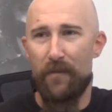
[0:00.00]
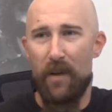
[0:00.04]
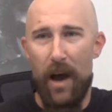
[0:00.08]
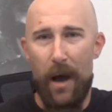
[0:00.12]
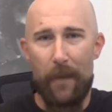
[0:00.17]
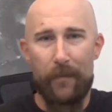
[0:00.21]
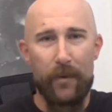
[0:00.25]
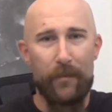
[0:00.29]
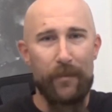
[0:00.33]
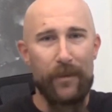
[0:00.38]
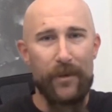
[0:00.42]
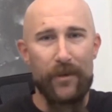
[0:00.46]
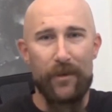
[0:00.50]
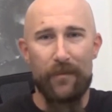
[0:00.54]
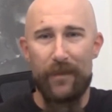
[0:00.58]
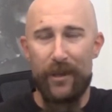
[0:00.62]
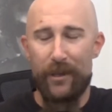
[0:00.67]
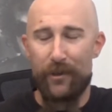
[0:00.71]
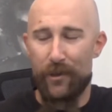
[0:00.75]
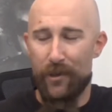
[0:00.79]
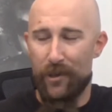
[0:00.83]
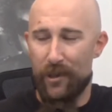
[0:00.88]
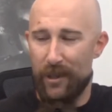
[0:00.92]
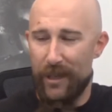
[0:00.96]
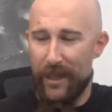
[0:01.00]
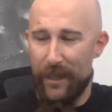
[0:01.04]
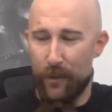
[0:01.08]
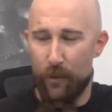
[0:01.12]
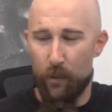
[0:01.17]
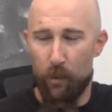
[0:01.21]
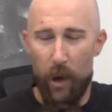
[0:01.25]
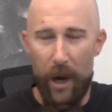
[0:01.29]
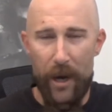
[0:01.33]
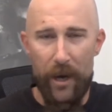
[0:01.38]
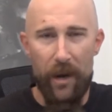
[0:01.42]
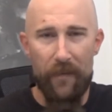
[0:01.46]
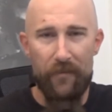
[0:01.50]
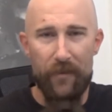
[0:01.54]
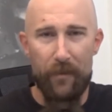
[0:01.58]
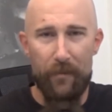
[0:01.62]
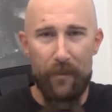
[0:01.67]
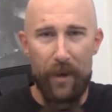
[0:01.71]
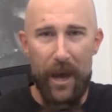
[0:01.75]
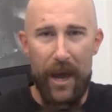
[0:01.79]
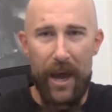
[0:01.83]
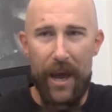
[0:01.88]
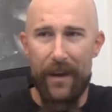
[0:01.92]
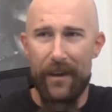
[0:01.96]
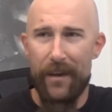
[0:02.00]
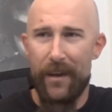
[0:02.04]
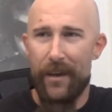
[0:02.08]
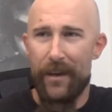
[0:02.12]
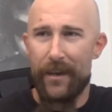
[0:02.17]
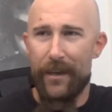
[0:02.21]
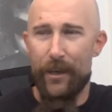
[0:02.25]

optimism that just leads right off the bat.